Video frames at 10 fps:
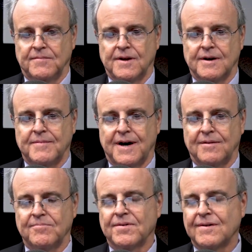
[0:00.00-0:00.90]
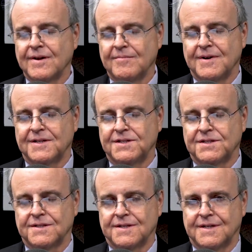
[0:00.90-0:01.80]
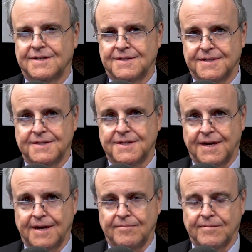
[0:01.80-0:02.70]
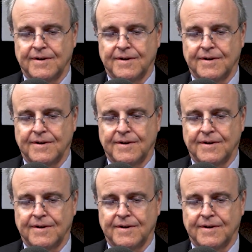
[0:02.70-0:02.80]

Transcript: come out pretty much the same.